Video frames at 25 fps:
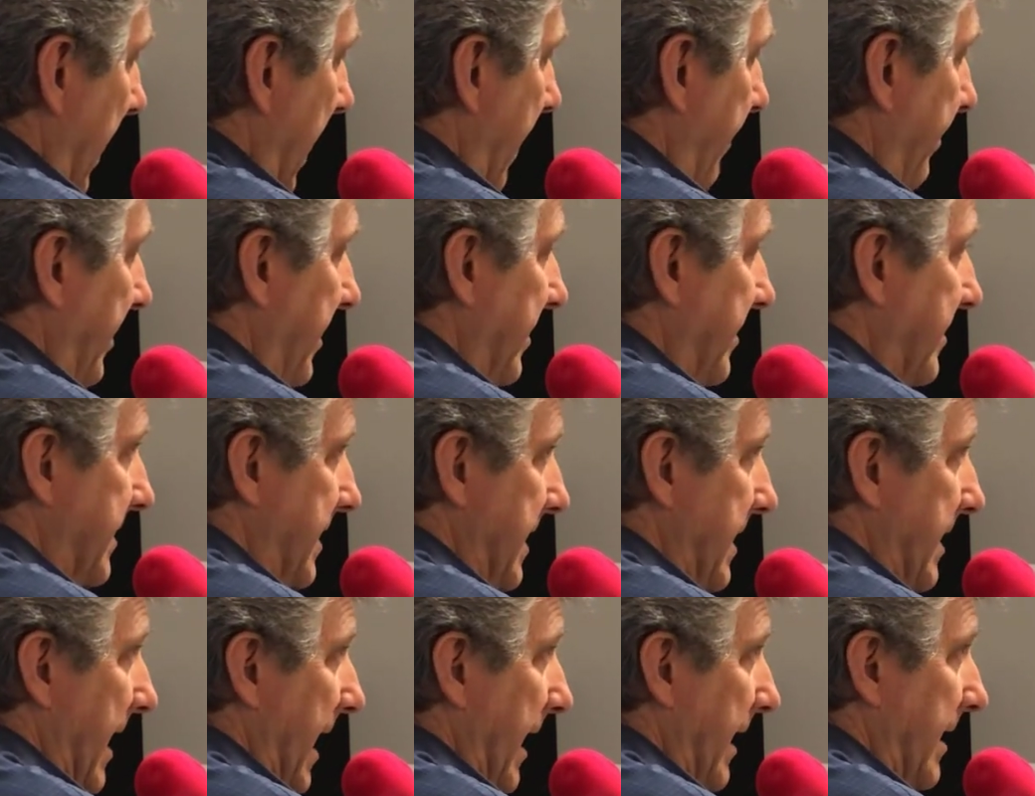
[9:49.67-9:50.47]
happy to
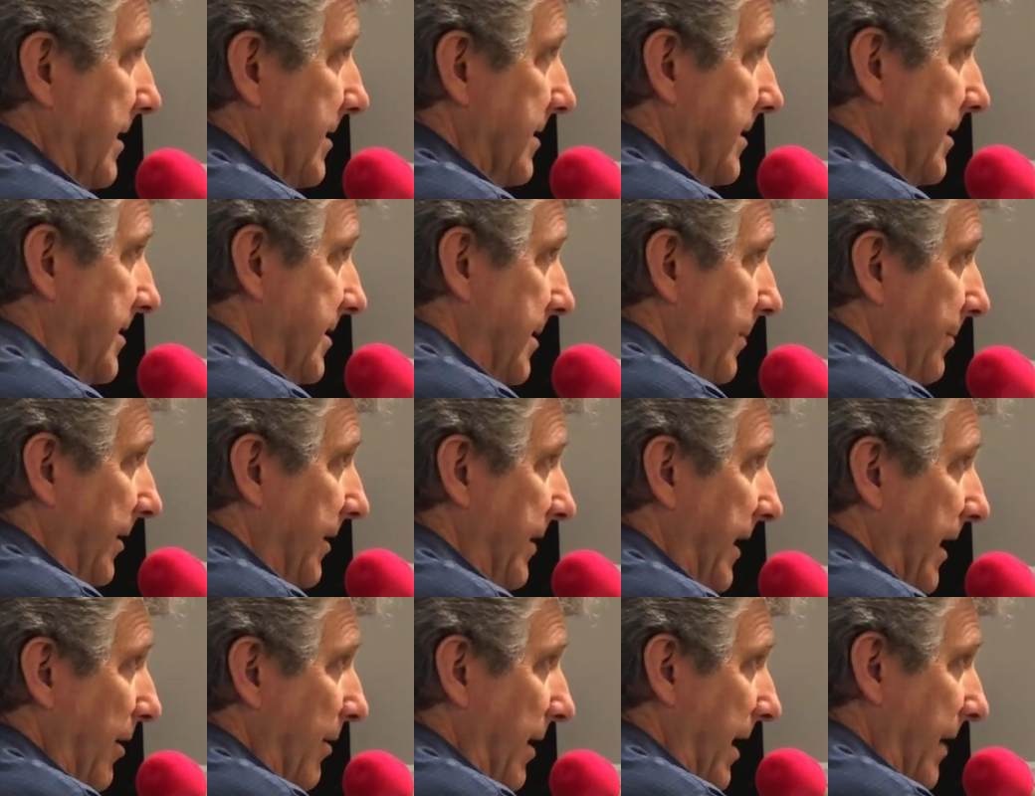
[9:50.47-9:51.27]
see that because it's something
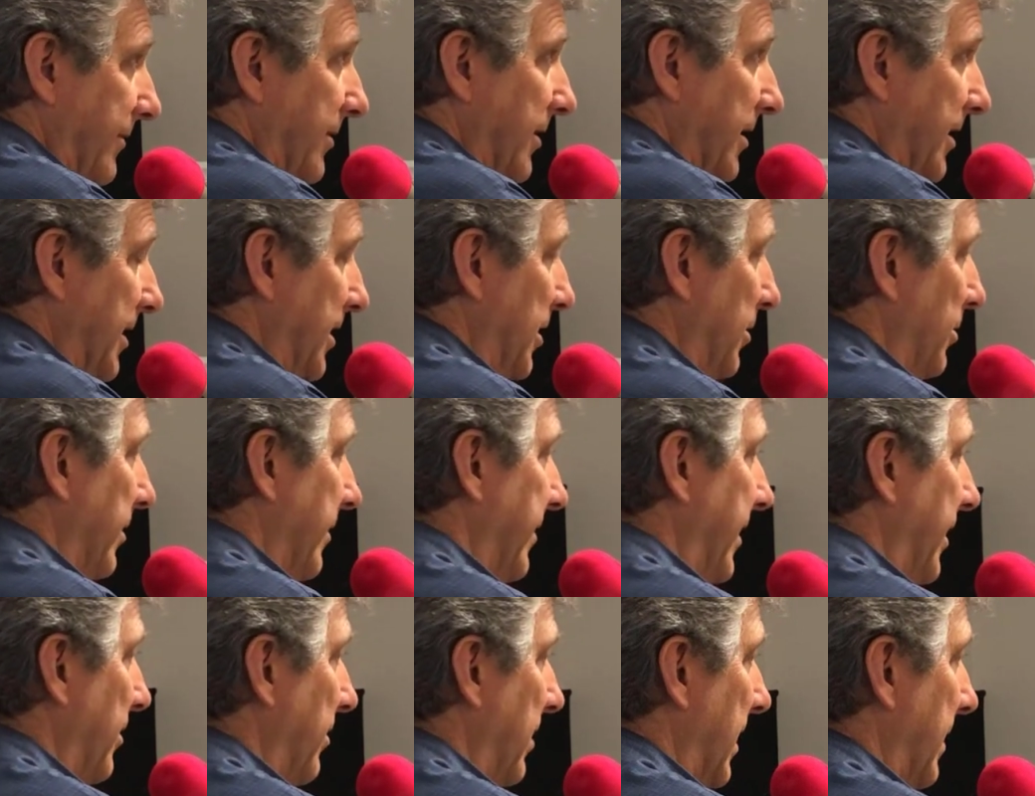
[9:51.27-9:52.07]
they don't have to deal with.
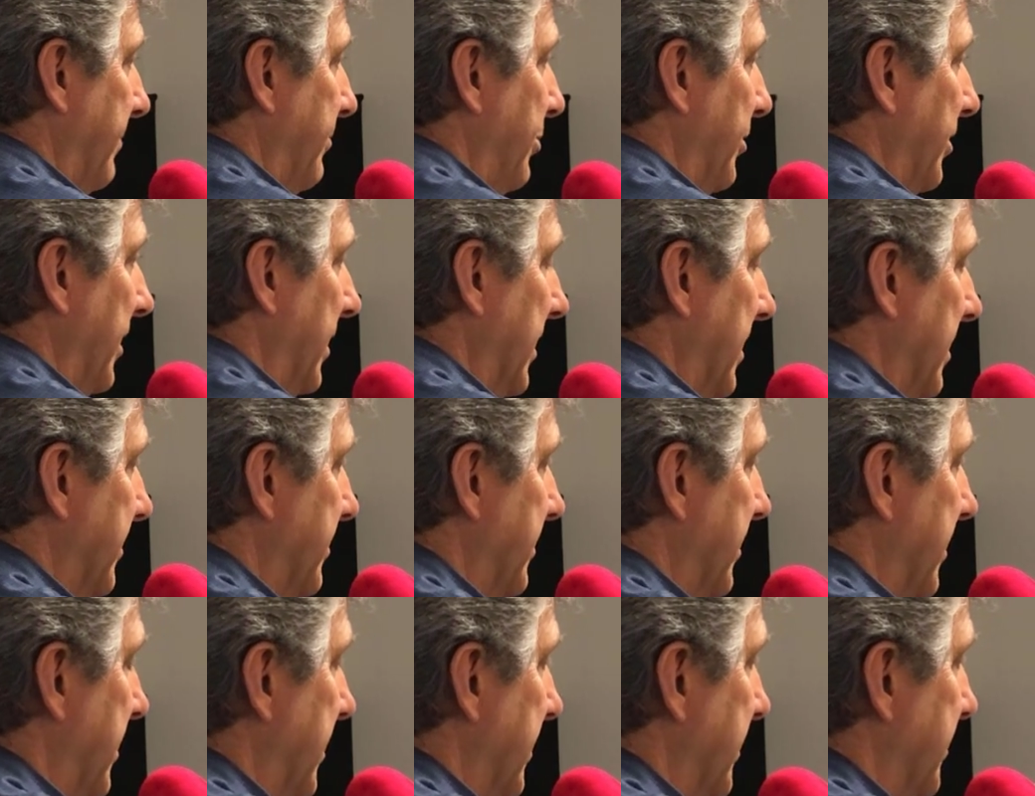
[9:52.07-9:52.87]
They don't like putting kids
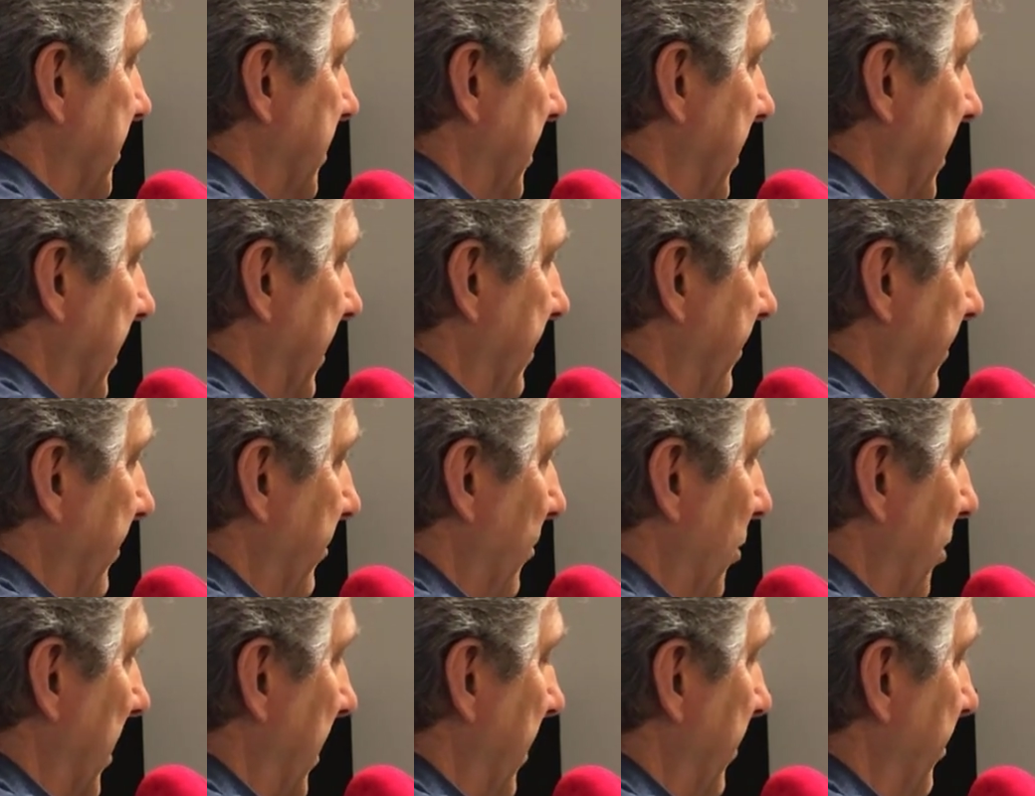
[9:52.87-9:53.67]
in custody more than